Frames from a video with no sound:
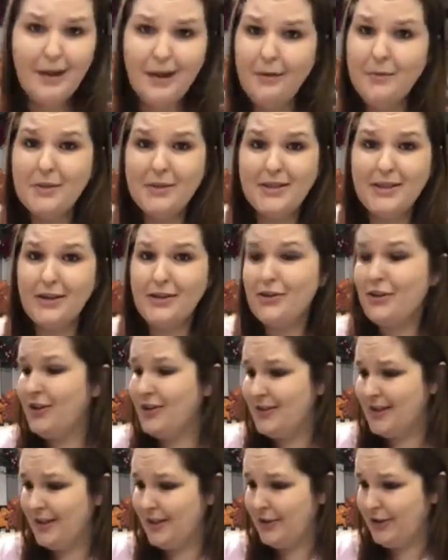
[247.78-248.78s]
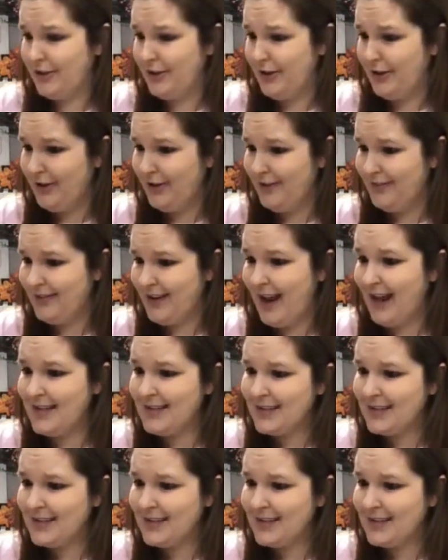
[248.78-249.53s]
It was such a good dinner, y'all. Hi,